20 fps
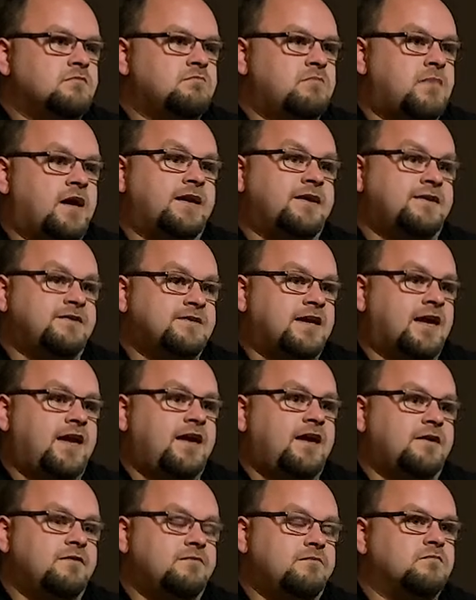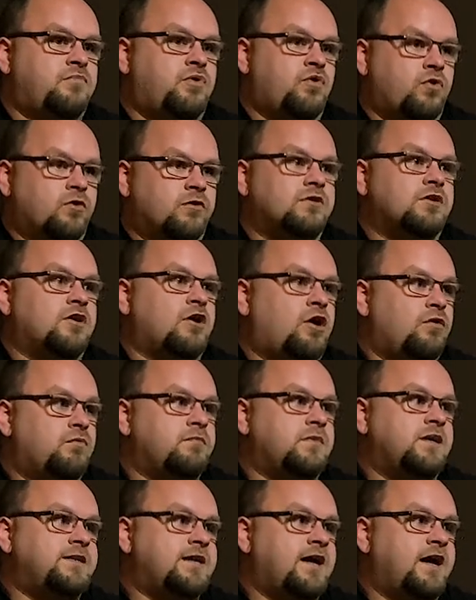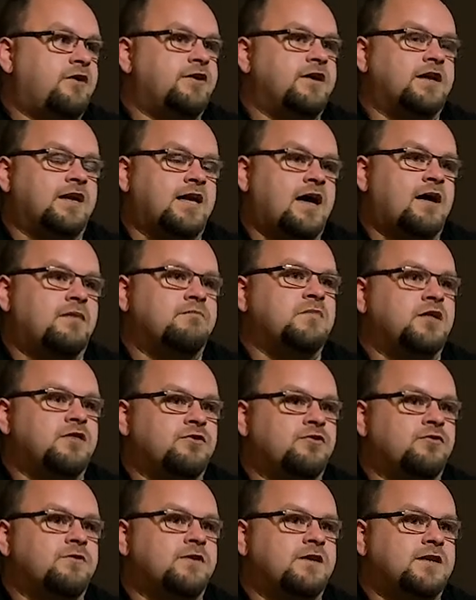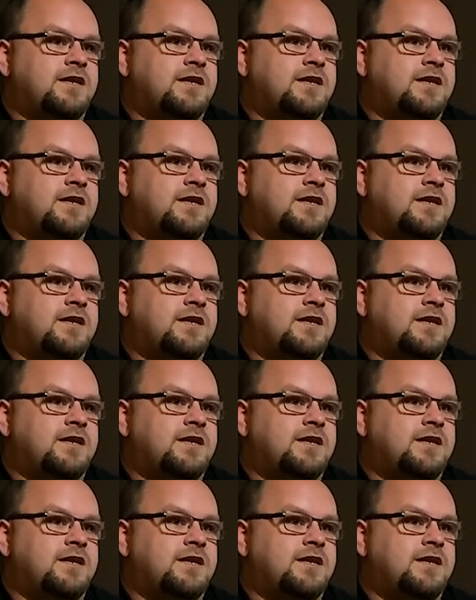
my escape. Porn calmed me down, it got me through the